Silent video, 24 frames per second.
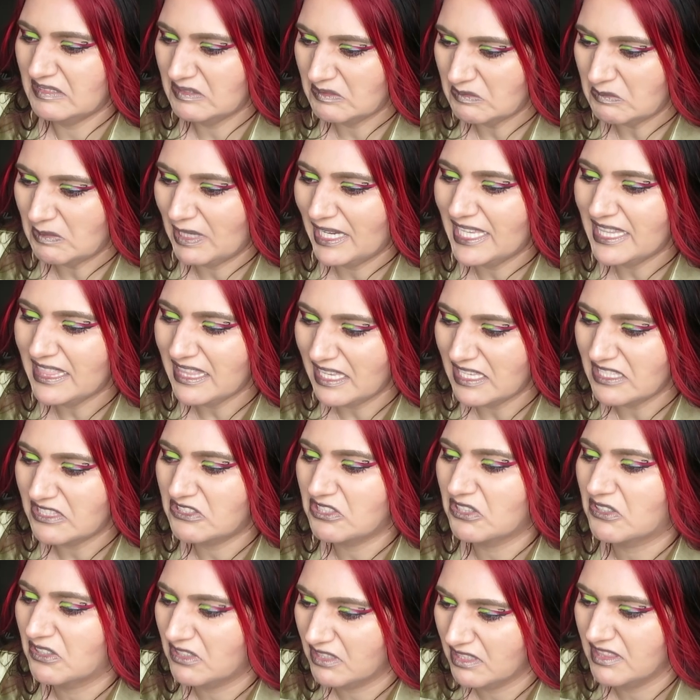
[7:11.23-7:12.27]
The way they
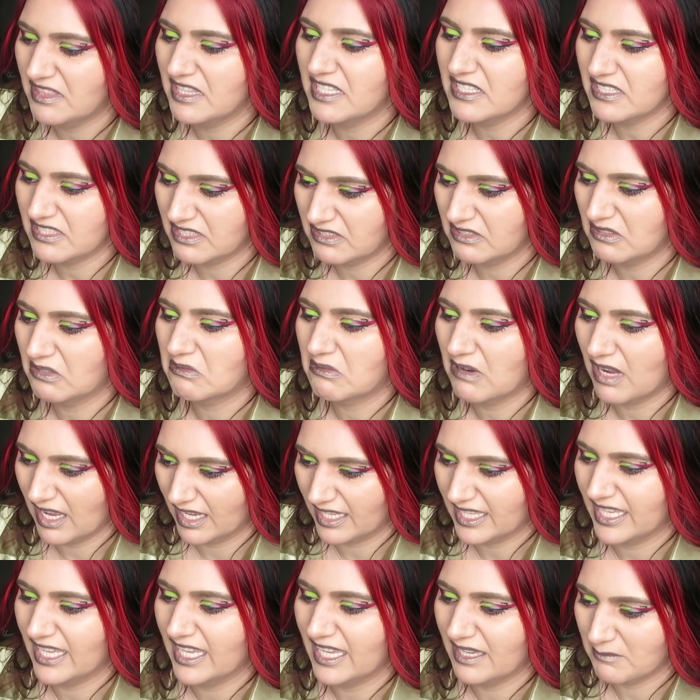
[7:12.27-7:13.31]
turn this so
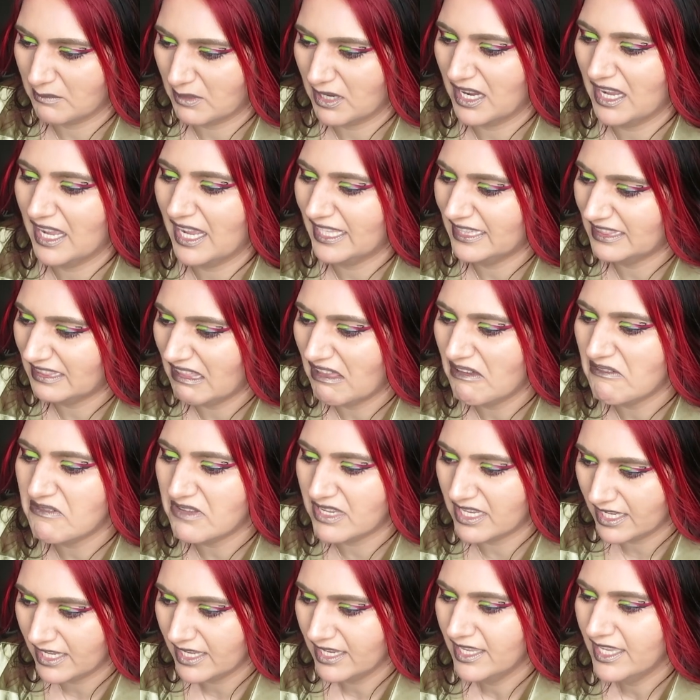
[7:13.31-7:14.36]
rocky, bro. I love it.